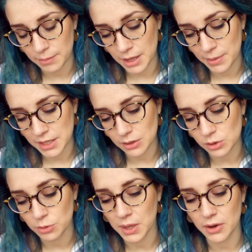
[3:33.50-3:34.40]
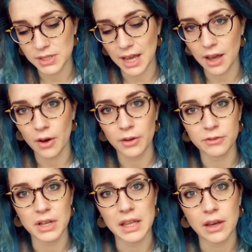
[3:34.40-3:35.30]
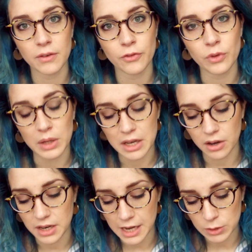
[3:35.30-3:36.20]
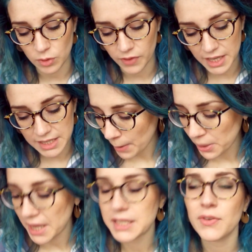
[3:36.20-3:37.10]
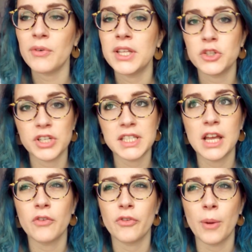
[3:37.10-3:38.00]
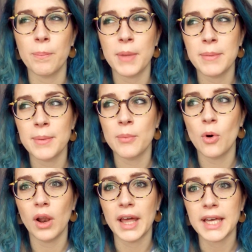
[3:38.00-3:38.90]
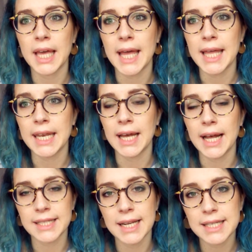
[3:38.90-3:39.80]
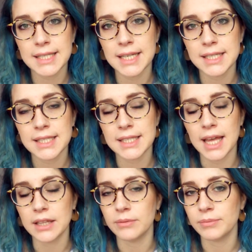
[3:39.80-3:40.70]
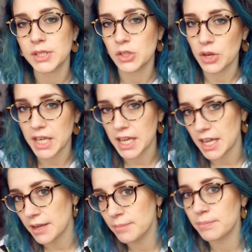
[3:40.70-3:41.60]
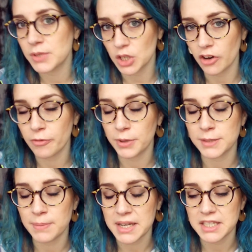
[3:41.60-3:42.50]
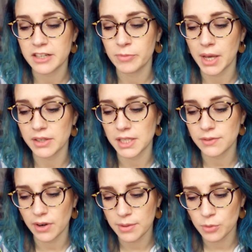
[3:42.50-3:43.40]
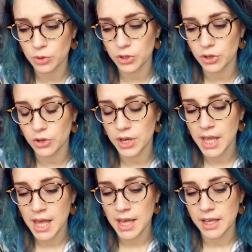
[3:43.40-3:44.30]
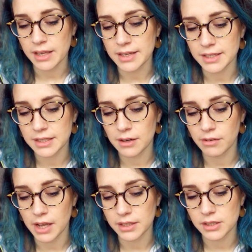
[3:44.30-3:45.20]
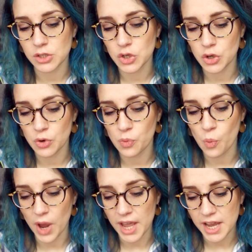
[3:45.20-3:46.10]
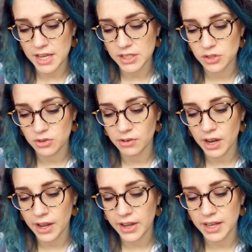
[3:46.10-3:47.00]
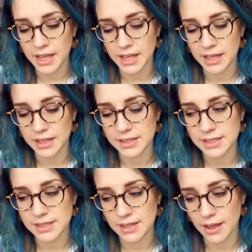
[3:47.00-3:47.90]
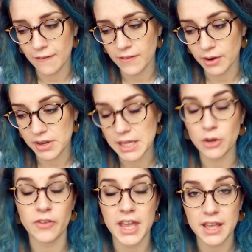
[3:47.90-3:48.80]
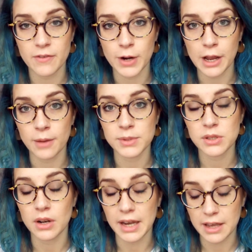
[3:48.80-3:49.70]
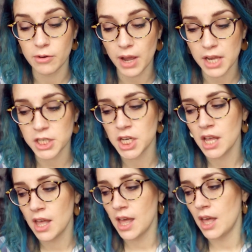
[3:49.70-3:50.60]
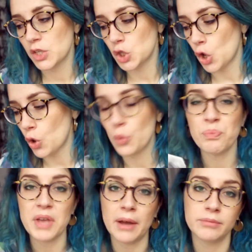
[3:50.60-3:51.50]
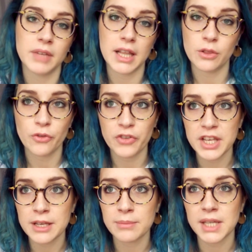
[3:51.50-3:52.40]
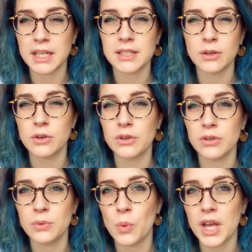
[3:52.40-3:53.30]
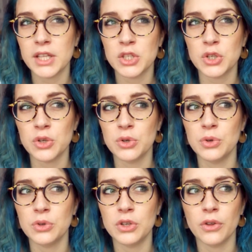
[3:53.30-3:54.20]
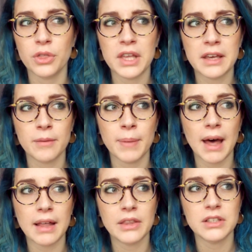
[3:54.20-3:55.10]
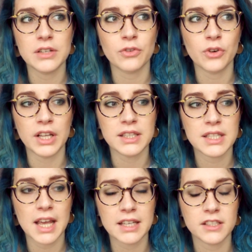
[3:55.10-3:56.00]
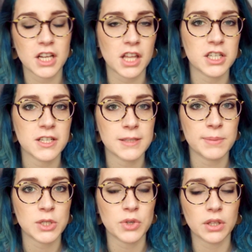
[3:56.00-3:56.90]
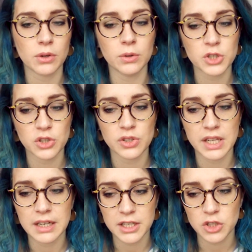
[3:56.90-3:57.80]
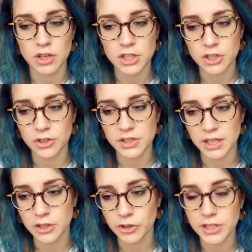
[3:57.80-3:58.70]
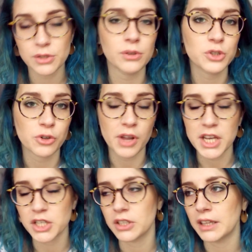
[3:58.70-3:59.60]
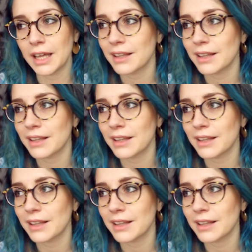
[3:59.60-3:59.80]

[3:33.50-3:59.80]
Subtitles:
maybe it's also because I can't really fully connect with it. But yeah, it's very interesting from maybe more like an analysis and study sort of perspective, because it's very modern, it creates new ways to write, it's very innovative when it comes to the language. So yeah, and the themes, and it's a good way to, you know, think about the different exchanges between cultures and literatures and transculturation and that